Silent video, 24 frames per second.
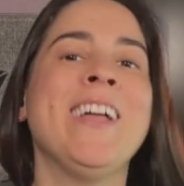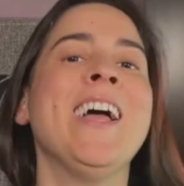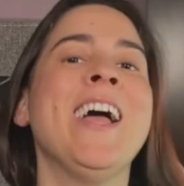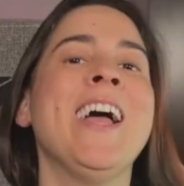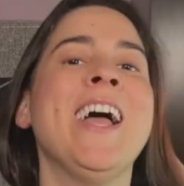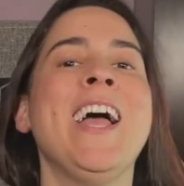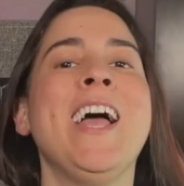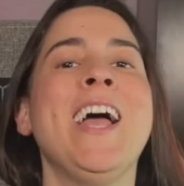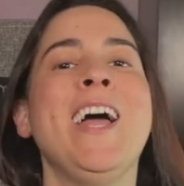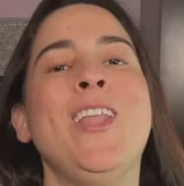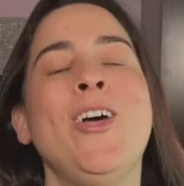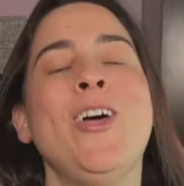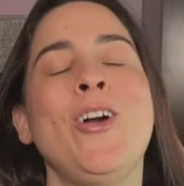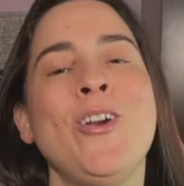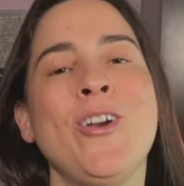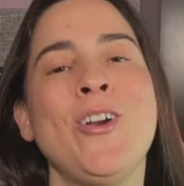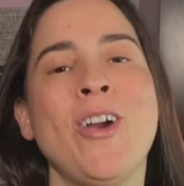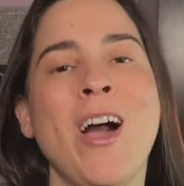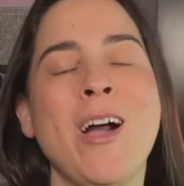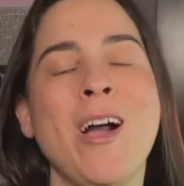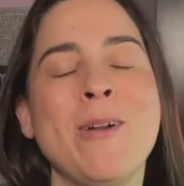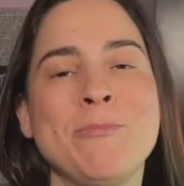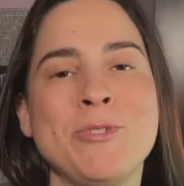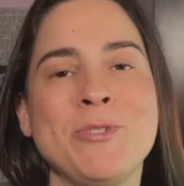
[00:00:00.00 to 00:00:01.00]
Hello,
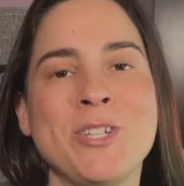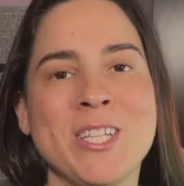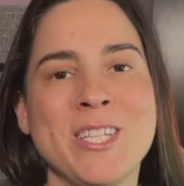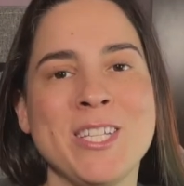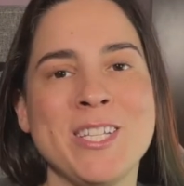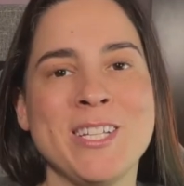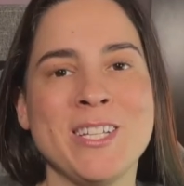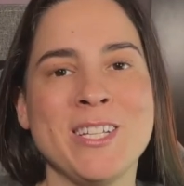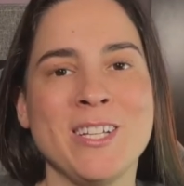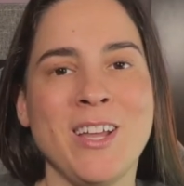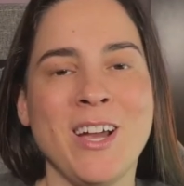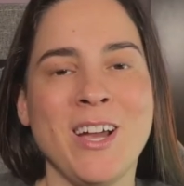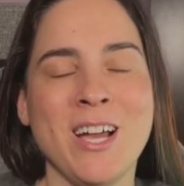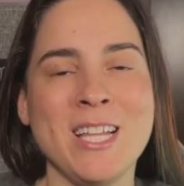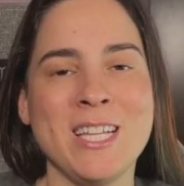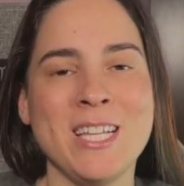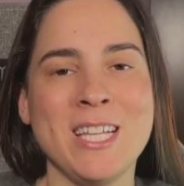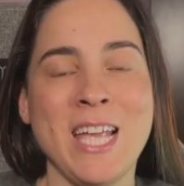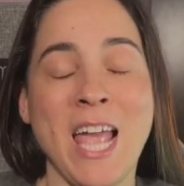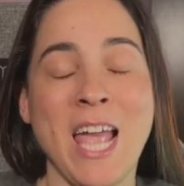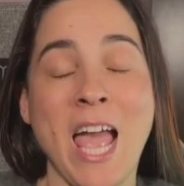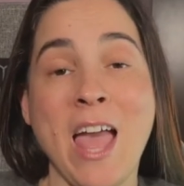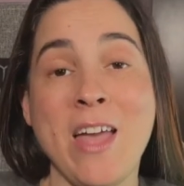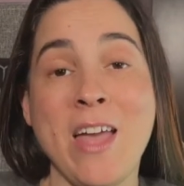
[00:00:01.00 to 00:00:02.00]
I'm Jessica
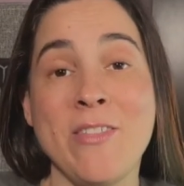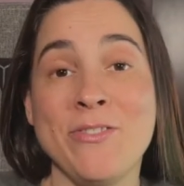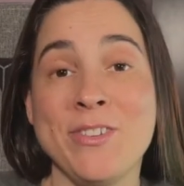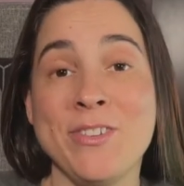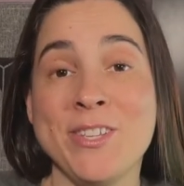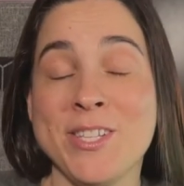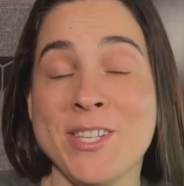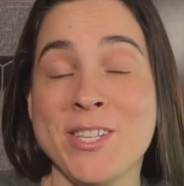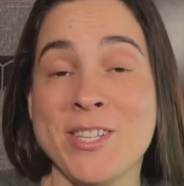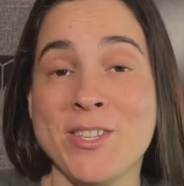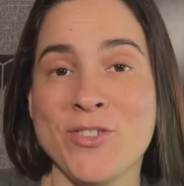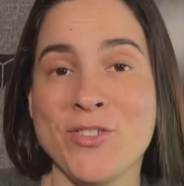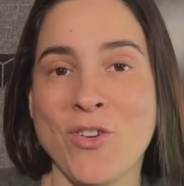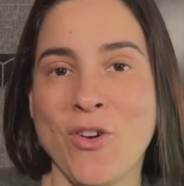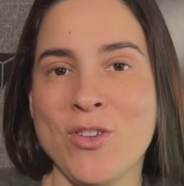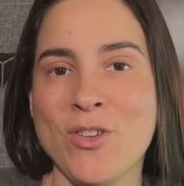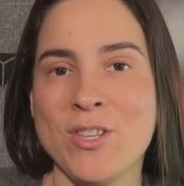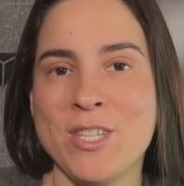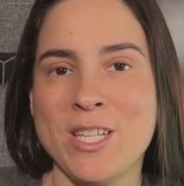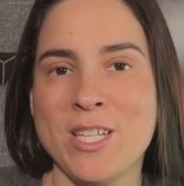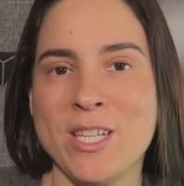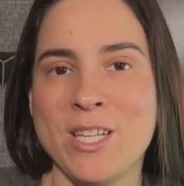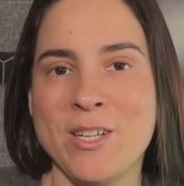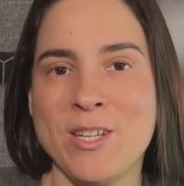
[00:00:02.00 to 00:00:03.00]
Liley and this is
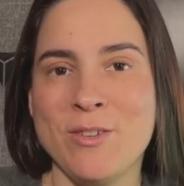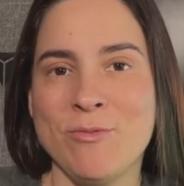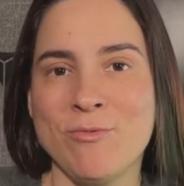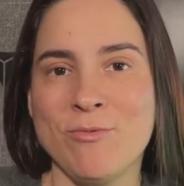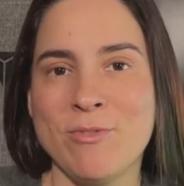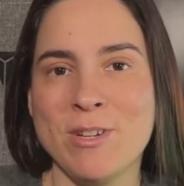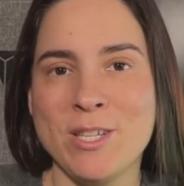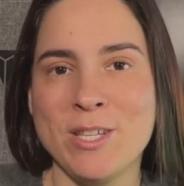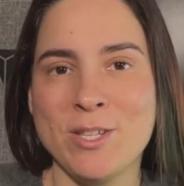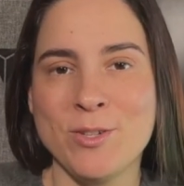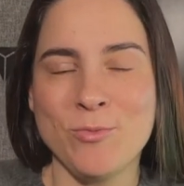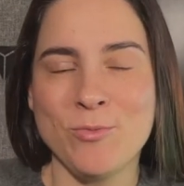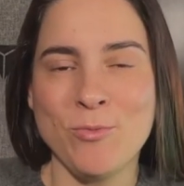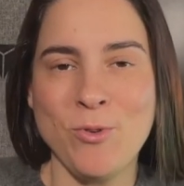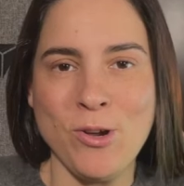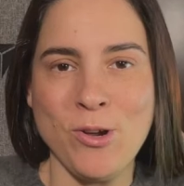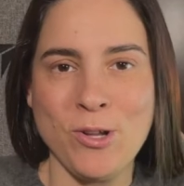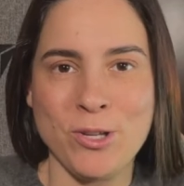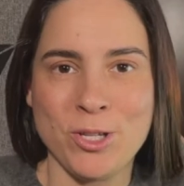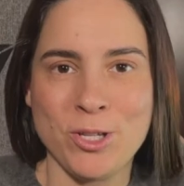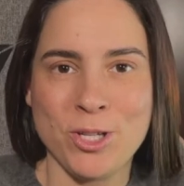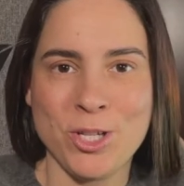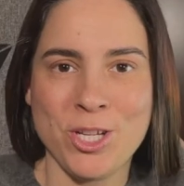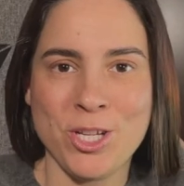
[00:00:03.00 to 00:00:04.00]
Aussie
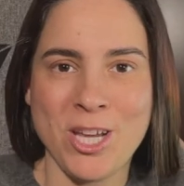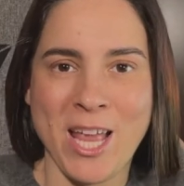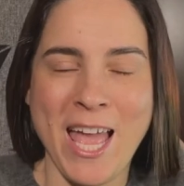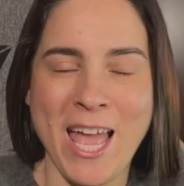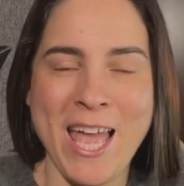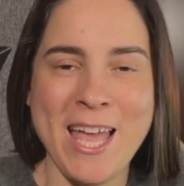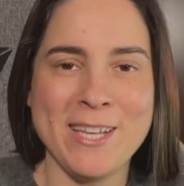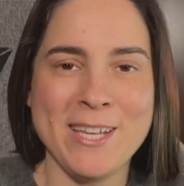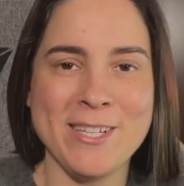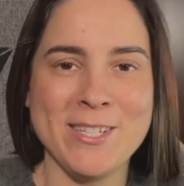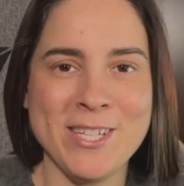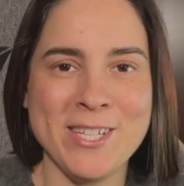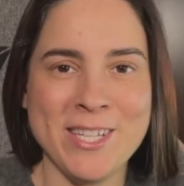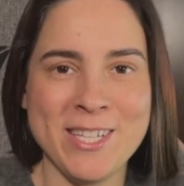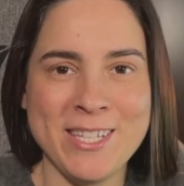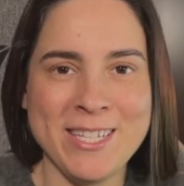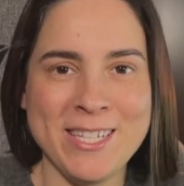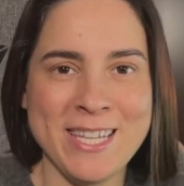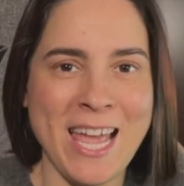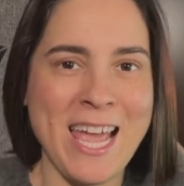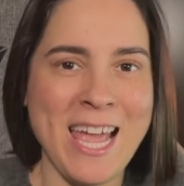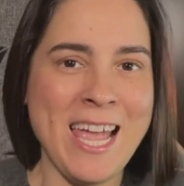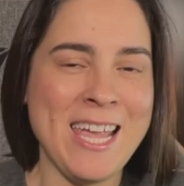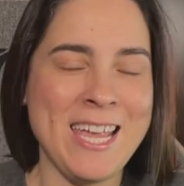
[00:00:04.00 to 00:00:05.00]
Wristwatch and
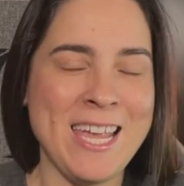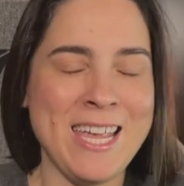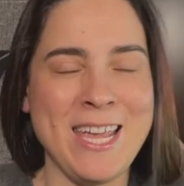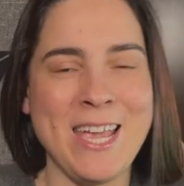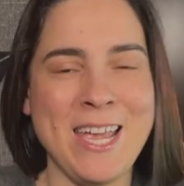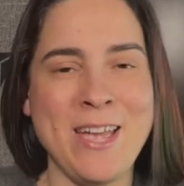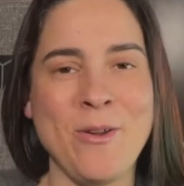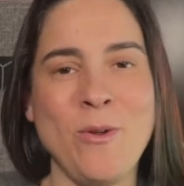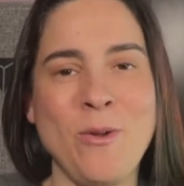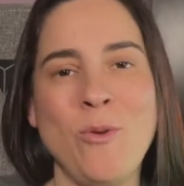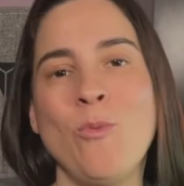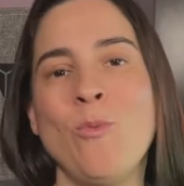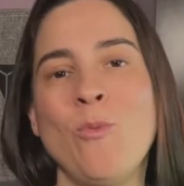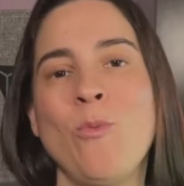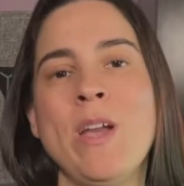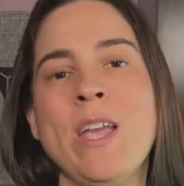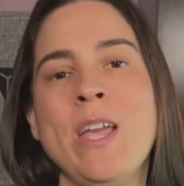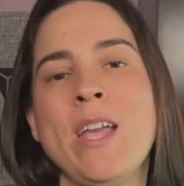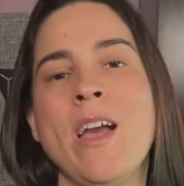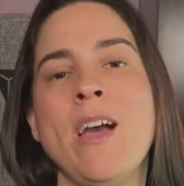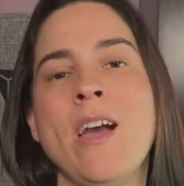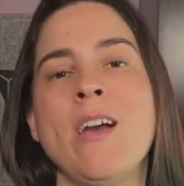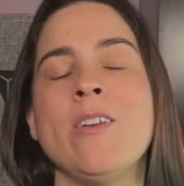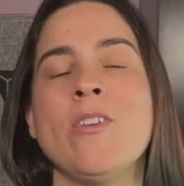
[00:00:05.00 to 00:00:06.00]
today
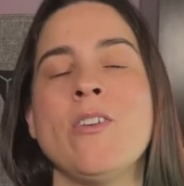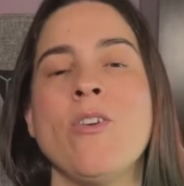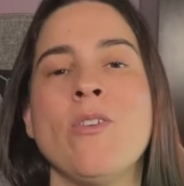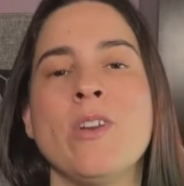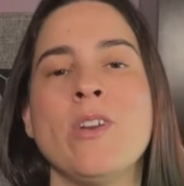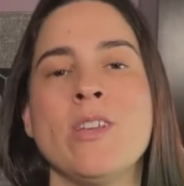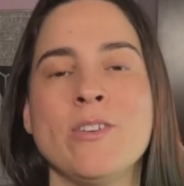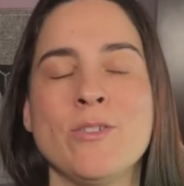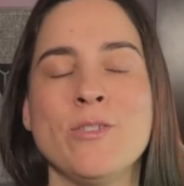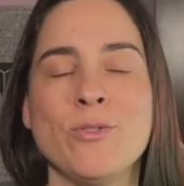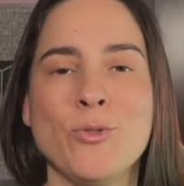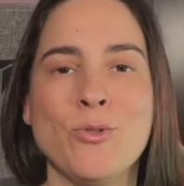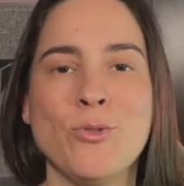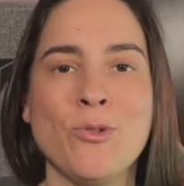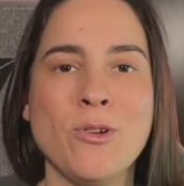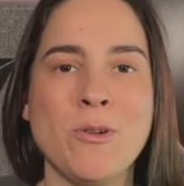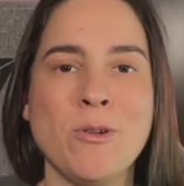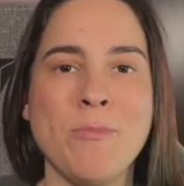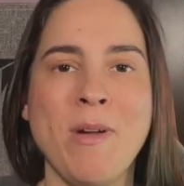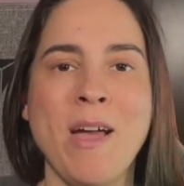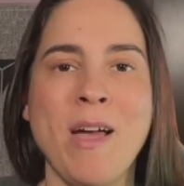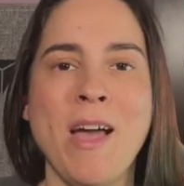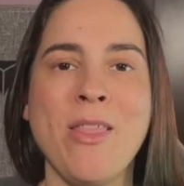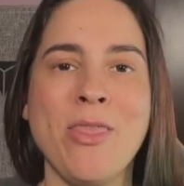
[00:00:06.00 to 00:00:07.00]
we are going to talk
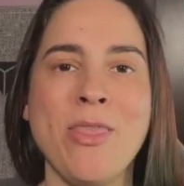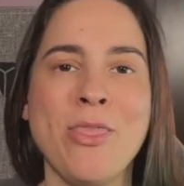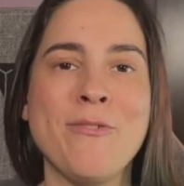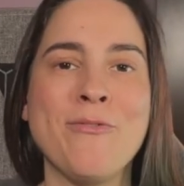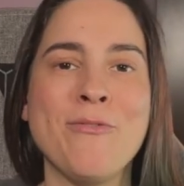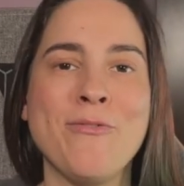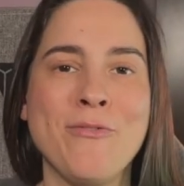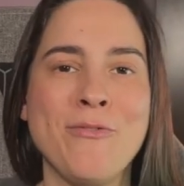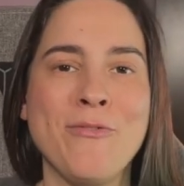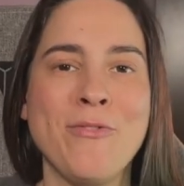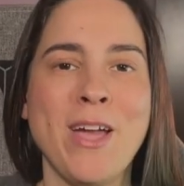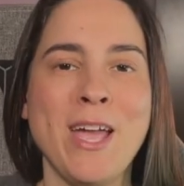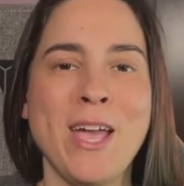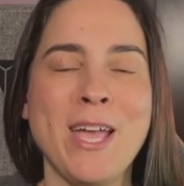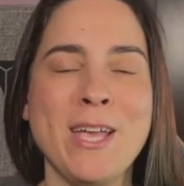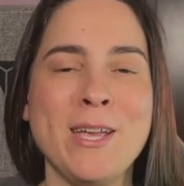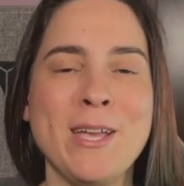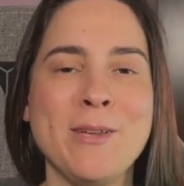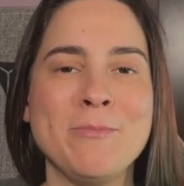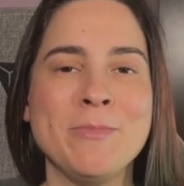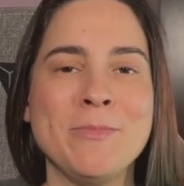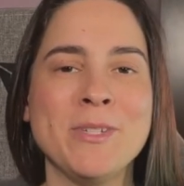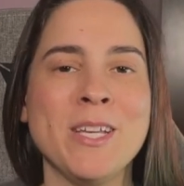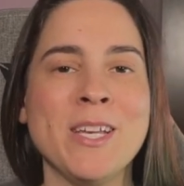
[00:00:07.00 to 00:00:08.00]
about the
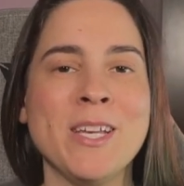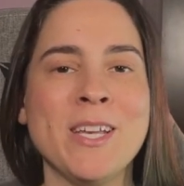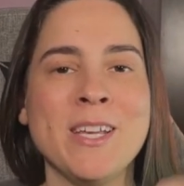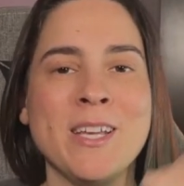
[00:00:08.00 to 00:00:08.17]
famed